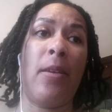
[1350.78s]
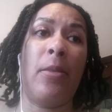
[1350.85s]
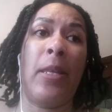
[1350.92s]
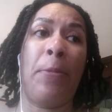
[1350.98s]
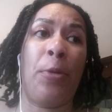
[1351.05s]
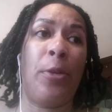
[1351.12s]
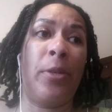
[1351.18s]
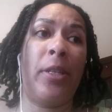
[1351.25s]
They
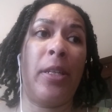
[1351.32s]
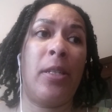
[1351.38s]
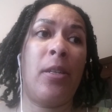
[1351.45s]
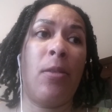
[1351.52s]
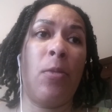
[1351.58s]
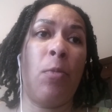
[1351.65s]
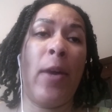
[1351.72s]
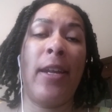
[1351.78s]

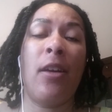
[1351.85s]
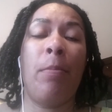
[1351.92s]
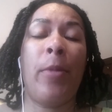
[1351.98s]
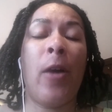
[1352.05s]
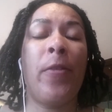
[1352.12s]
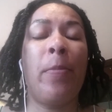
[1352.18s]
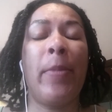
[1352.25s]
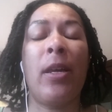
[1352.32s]
went
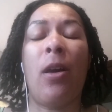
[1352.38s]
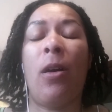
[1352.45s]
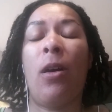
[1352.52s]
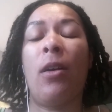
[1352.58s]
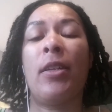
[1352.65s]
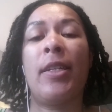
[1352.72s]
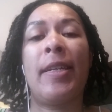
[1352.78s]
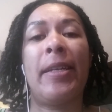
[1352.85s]
above and
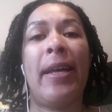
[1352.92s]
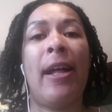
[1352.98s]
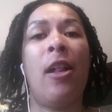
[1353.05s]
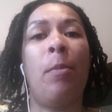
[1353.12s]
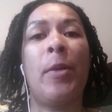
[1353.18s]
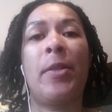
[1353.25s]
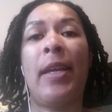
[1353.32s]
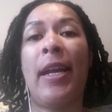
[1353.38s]
beyond to
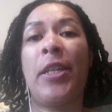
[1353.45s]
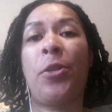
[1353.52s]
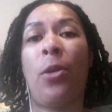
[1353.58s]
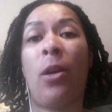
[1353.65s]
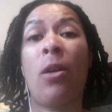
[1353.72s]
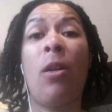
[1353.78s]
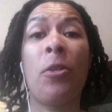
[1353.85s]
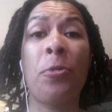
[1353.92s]
help us answer
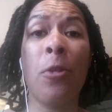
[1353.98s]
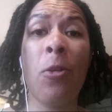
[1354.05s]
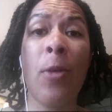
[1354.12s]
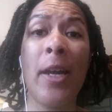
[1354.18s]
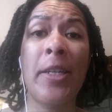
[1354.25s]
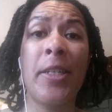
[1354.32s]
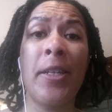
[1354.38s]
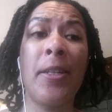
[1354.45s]
our cultural
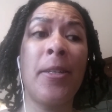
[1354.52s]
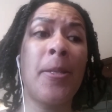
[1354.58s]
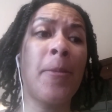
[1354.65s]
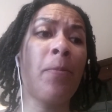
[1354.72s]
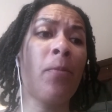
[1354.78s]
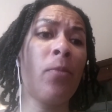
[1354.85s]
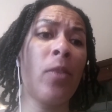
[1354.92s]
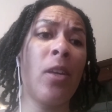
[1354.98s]
questions.
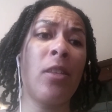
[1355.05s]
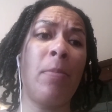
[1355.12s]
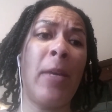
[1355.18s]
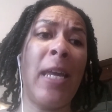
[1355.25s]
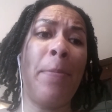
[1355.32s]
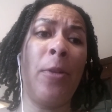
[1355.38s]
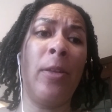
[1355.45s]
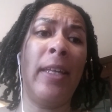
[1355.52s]
The
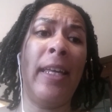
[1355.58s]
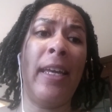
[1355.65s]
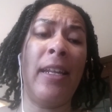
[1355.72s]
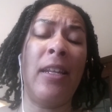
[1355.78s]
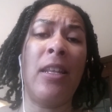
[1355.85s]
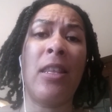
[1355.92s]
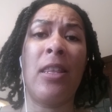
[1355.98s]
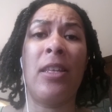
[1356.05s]
people
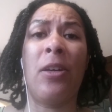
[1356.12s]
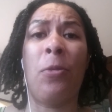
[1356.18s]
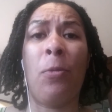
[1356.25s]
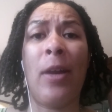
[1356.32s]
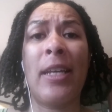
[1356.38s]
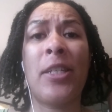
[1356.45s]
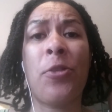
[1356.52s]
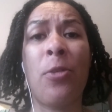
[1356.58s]
in the
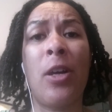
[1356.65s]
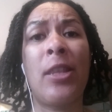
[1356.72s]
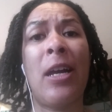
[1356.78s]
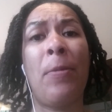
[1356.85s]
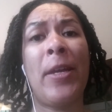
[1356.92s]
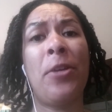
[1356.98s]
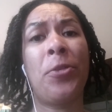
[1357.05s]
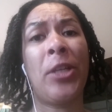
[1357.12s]
restaurant
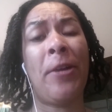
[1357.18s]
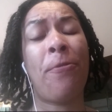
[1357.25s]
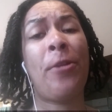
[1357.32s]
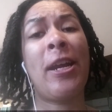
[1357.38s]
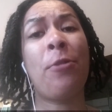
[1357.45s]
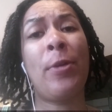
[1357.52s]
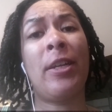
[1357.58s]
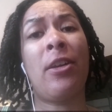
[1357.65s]
that we usually
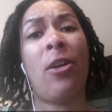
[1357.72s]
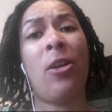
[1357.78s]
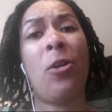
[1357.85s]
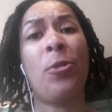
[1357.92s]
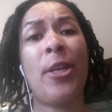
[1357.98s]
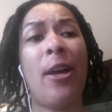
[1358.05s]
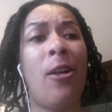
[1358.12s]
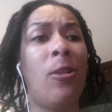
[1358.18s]
frequent in our
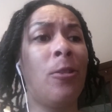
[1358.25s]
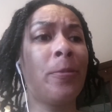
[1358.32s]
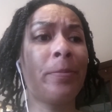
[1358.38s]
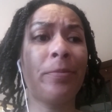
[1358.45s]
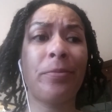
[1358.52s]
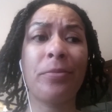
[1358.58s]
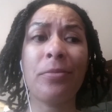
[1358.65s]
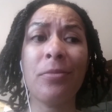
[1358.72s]
hotel,
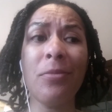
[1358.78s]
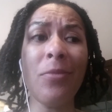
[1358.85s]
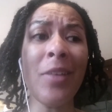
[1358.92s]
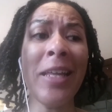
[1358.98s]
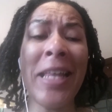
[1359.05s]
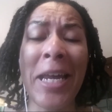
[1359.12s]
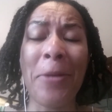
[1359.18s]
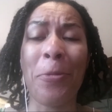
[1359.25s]

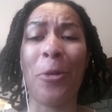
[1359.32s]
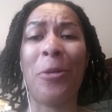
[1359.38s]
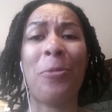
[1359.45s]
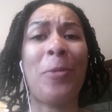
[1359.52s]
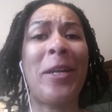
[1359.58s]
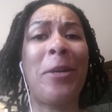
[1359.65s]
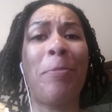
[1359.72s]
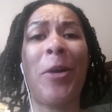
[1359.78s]
they
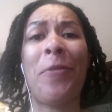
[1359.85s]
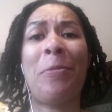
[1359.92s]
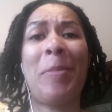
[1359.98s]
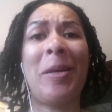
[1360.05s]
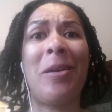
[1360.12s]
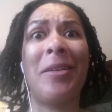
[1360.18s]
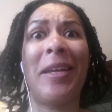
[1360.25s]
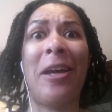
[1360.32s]
went above and
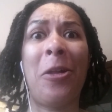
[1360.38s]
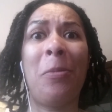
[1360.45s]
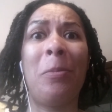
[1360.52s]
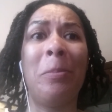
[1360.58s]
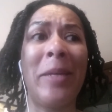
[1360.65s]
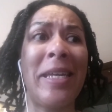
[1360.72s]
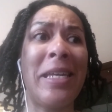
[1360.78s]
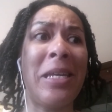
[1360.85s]
beyond to help
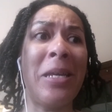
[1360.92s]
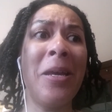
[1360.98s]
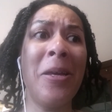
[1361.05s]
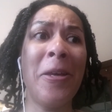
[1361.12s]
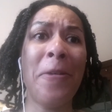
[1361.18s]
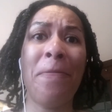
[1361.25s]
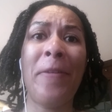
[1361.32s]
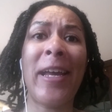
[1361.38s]
me
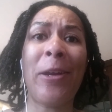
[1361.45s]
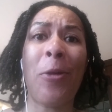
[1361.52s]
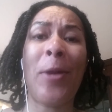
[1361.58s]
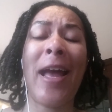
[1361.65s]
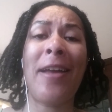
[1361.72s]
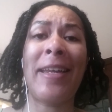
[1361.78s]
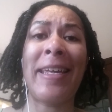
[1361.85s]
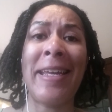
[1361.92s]
figure out
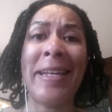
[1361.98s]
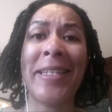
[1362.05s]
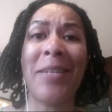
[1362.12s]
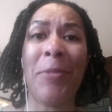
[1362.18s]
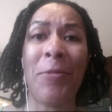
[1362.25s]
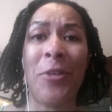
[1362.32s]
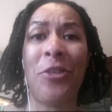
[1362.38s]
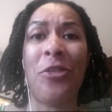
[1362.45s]
how to eat
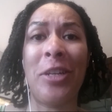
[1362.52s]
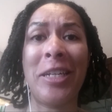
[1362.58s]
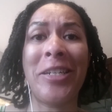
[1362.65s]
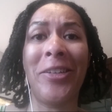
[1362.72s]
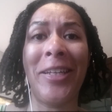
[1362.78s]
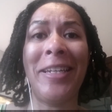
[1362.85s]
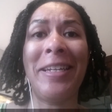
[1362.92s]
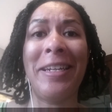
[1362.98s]
some of the
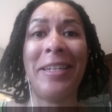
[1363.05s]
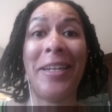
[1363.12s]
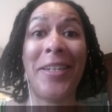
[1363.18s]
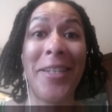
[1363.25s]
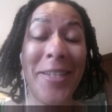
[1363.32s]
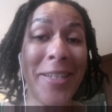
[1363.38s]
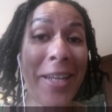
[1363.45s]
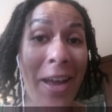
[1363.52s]
traditional Indian
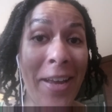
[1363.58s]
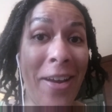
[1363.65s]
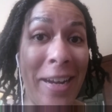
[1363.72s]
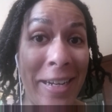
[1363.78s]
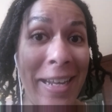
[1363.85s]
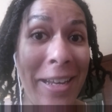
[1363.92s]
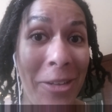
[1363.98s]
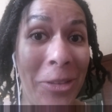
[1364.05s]
dishes. I
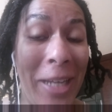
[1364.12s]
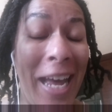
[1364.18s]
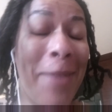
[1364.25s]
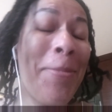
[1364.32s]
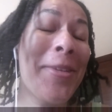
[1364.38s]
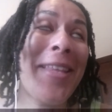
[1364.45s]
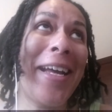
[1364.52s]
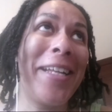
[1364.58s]
got giggled
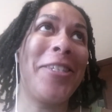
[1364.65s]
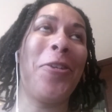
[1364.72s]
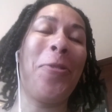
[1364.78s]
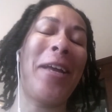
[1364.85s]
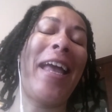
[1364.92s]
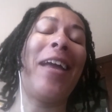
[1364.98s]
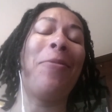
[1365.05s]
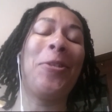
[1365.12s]
at, but that's
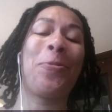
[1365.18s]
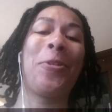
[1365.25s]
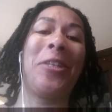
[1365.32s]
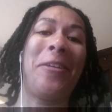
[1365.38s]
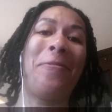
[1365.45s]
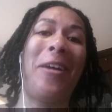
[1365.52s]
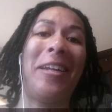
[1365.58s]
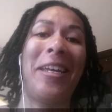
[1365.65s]
okay. It was
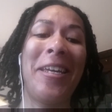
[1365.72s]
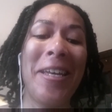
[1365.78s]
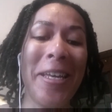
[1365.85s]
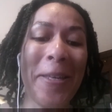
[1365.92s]
really funny.